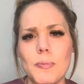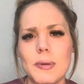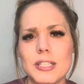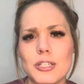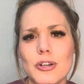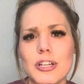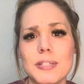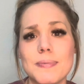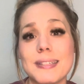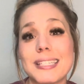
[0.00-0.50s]
It's
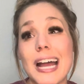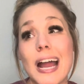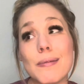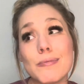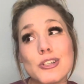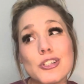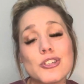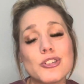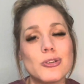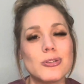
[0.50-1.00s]
Christmas. I'm
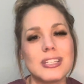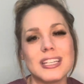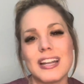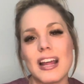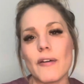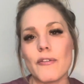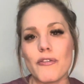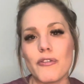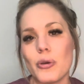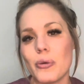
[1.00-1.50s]
just choosing to
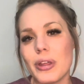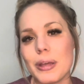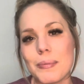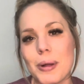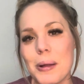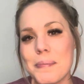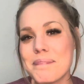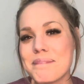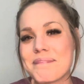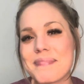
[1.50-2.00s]
have a fueling,
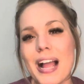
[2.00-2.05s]
Mom.